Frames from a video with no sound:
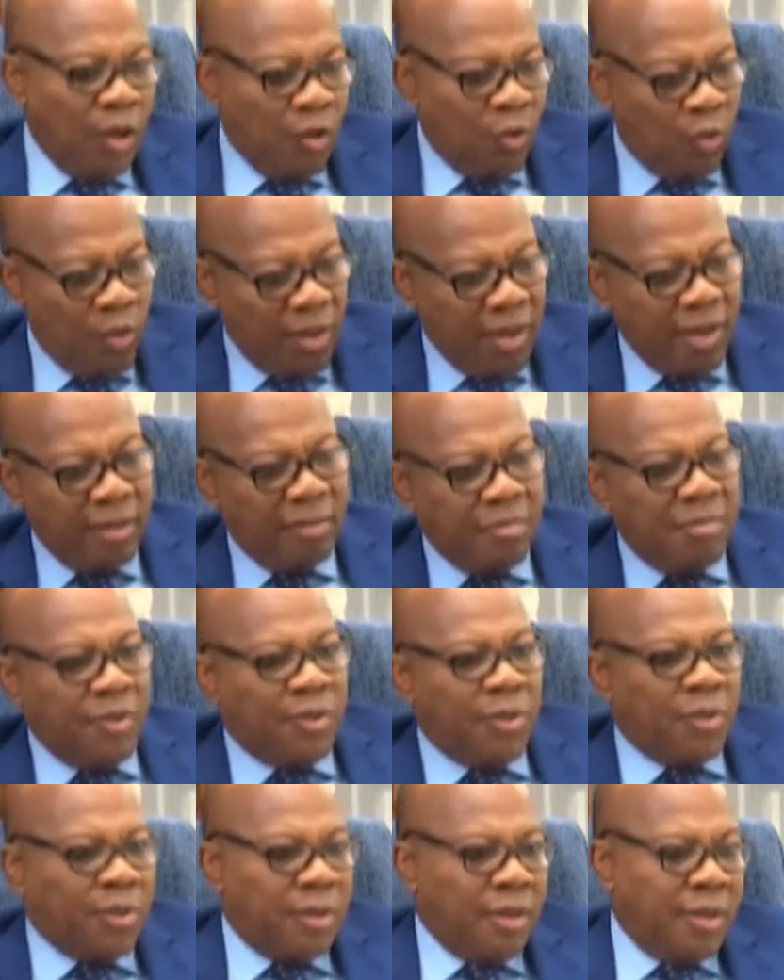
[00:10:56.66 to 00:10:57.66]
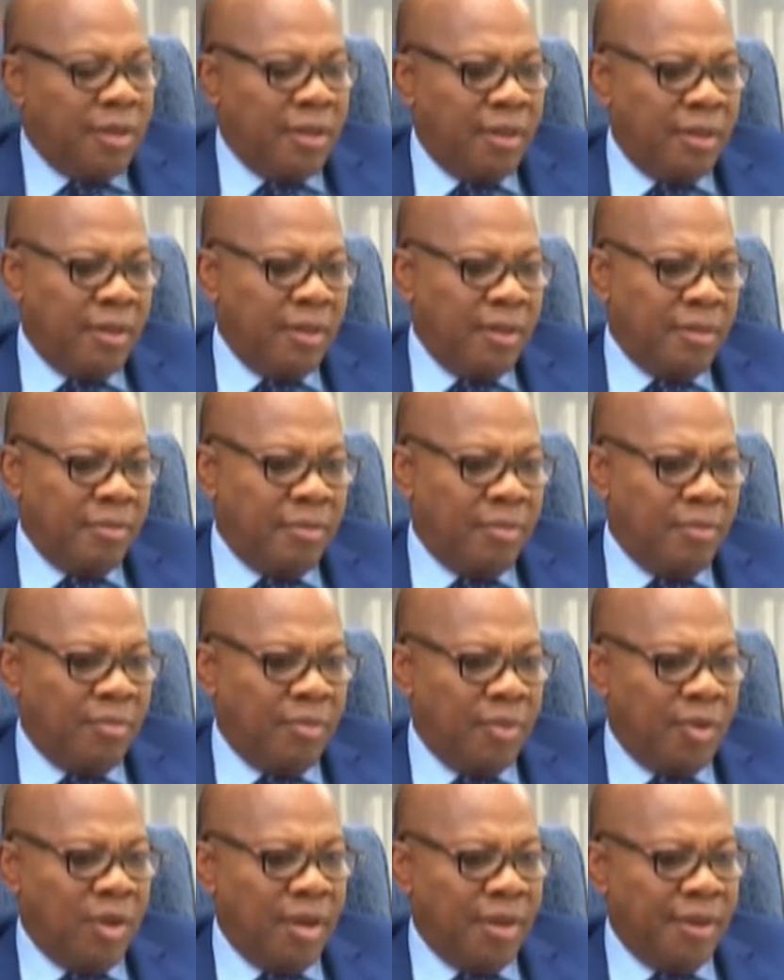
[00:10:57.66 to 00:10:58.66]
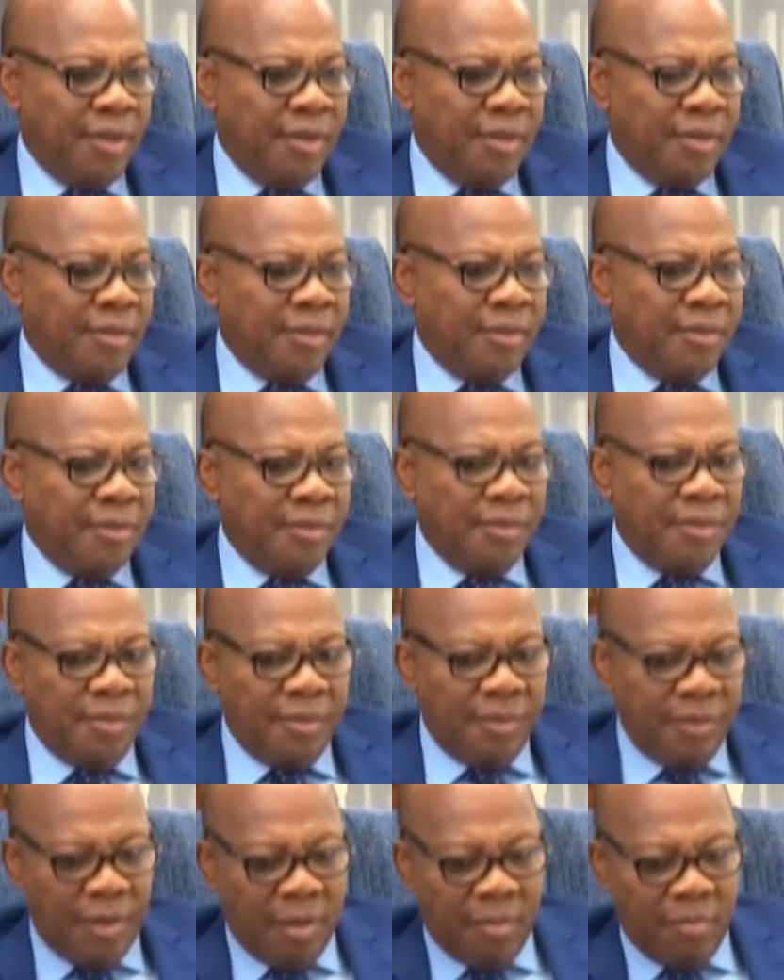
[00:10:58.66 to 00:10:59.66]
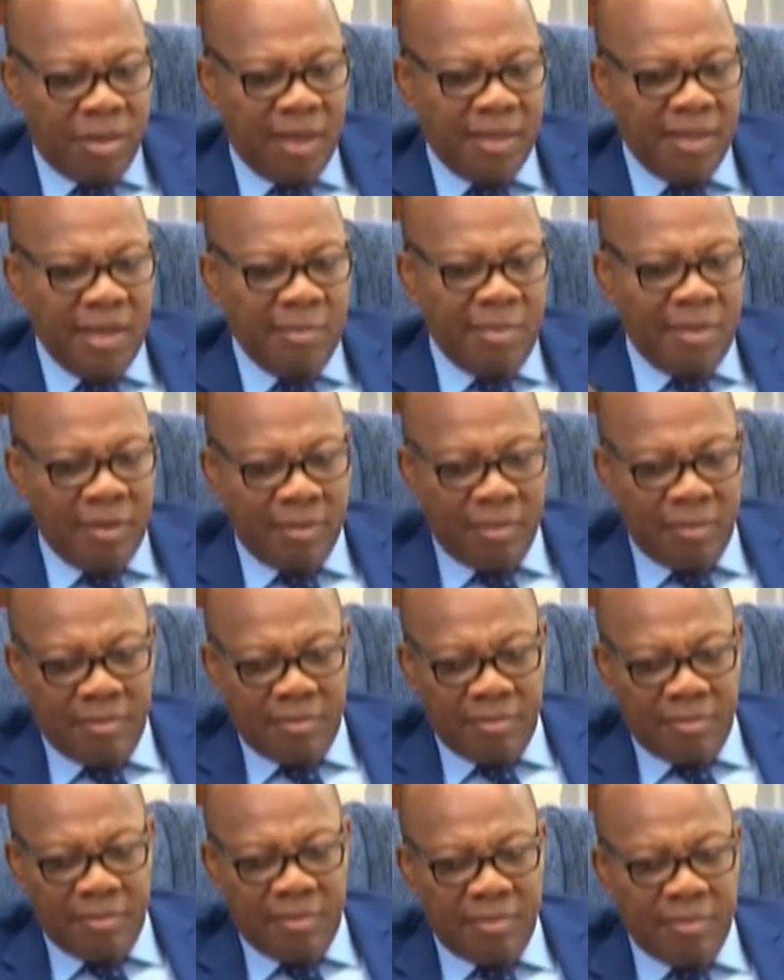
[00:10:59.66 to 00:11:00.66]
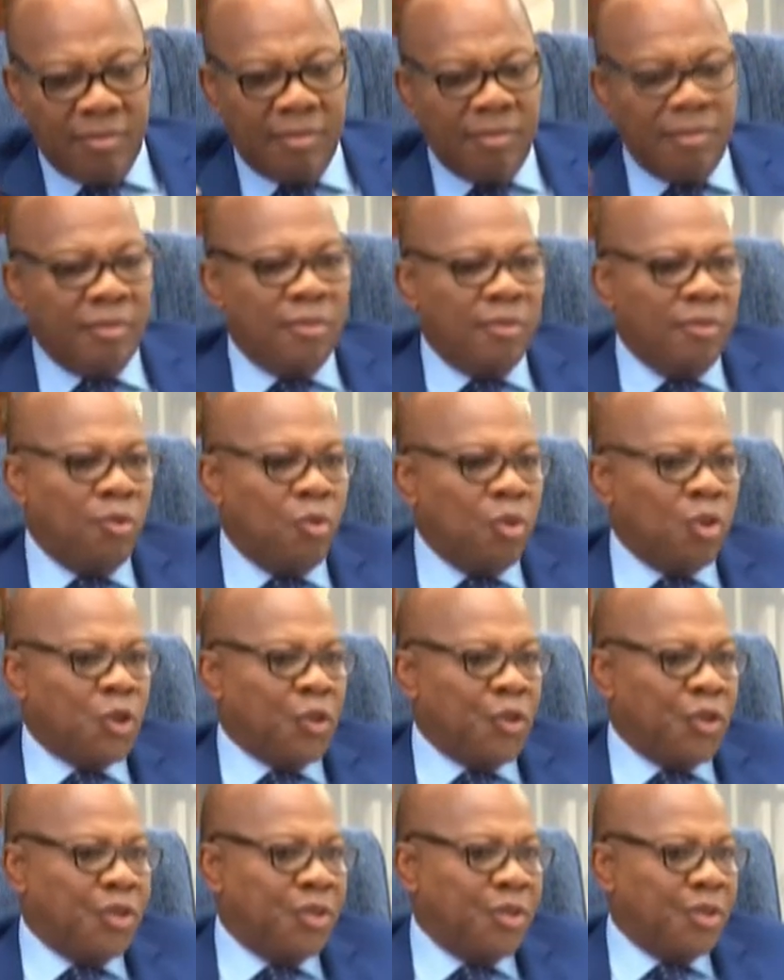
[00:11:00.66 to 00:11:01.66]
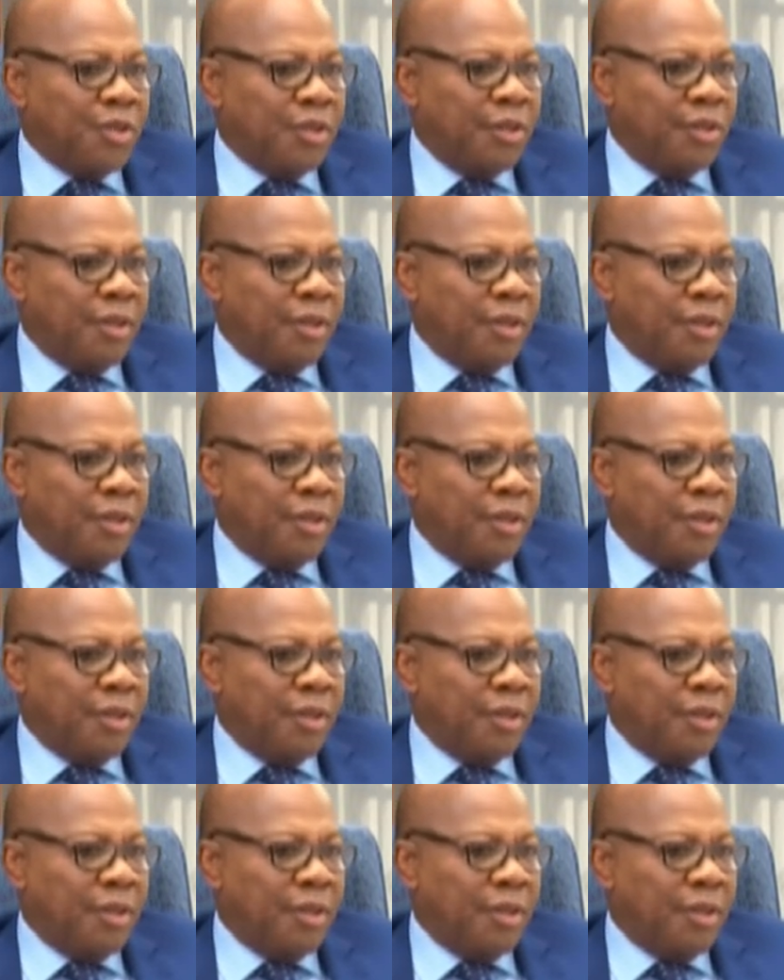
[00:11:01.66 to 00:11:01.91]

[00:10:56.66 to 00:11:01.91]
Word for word: Look at Mrs. Uh, Buhari complaining about no syringes in